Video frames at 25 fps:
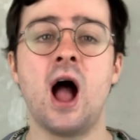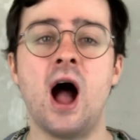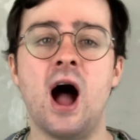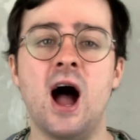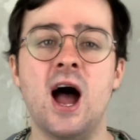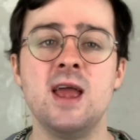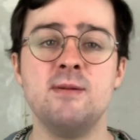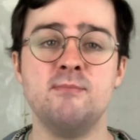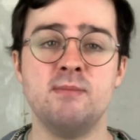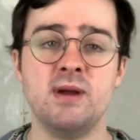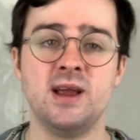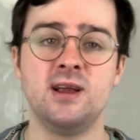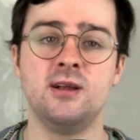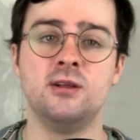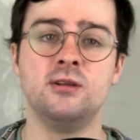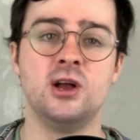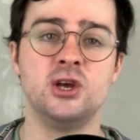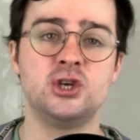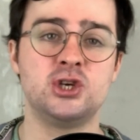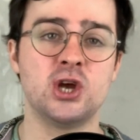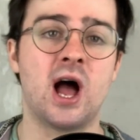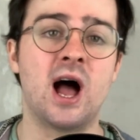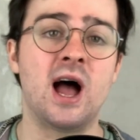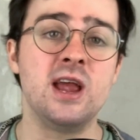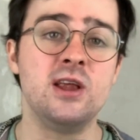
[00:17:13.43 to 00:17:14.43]
I'm
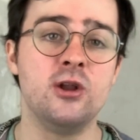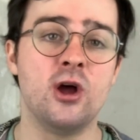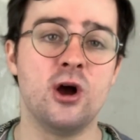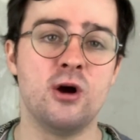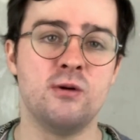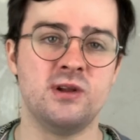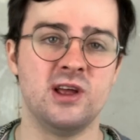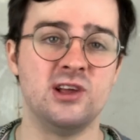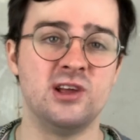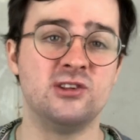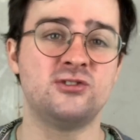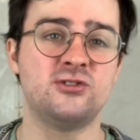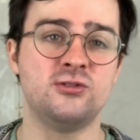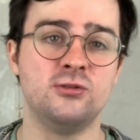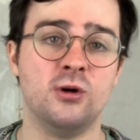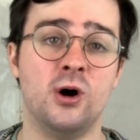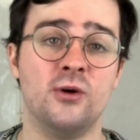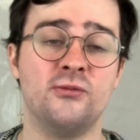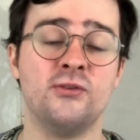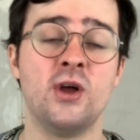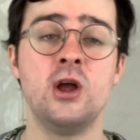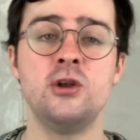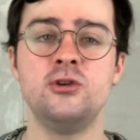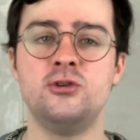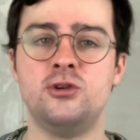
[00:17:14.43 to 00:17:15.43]
English, I know this
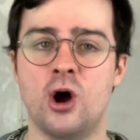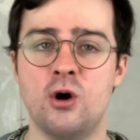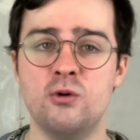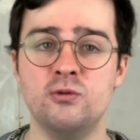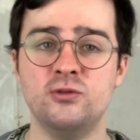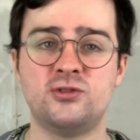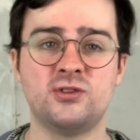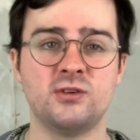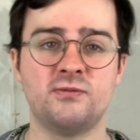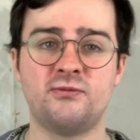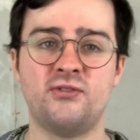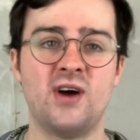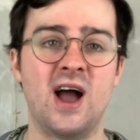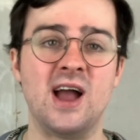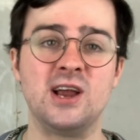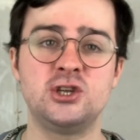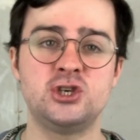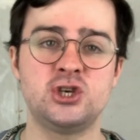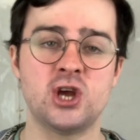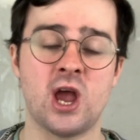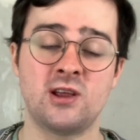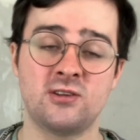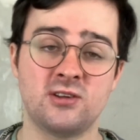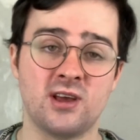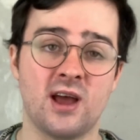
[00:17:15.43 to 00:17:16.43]
stuff, don't fact
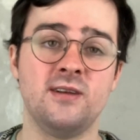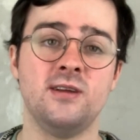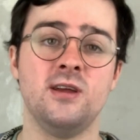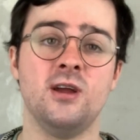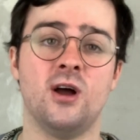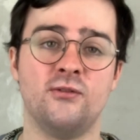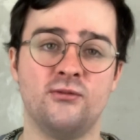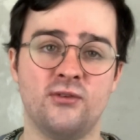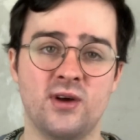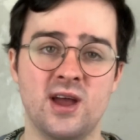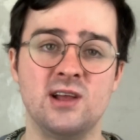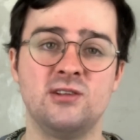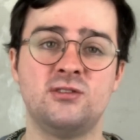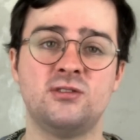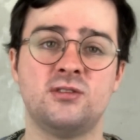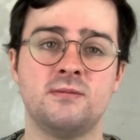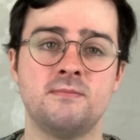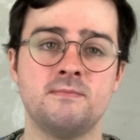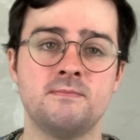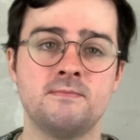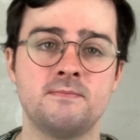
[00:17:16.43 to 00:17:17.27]
check any of it.